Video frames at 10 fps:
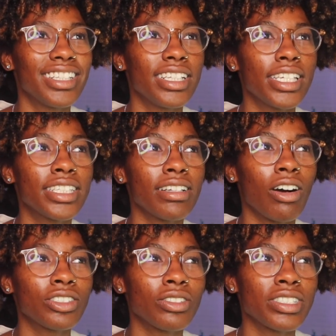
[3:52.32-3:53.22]
it
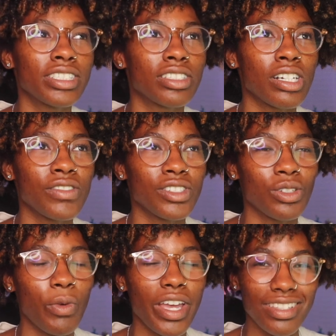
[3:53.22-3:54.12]
also can serve as
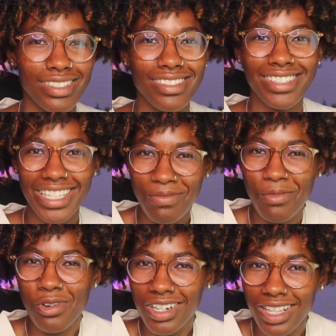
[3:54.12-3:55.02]
a way to get
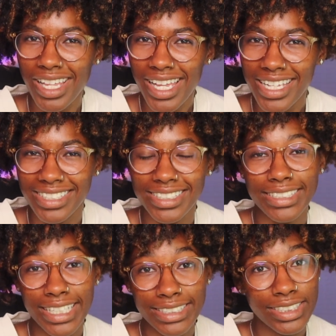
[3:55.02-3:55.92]
more clients,
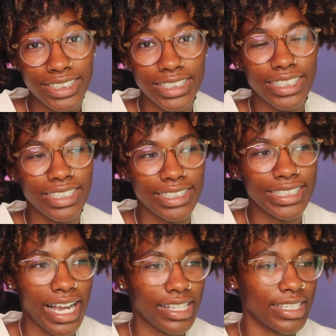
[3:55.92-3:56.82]
because that's literally
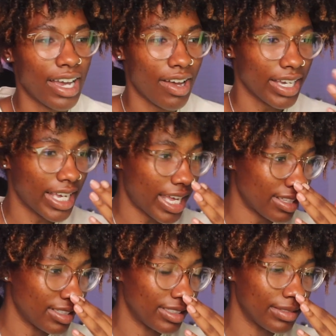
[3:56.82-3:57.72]
exactly how I
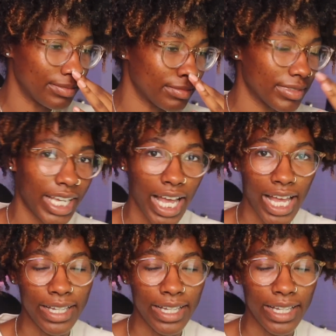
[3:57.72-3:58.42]
got Kai.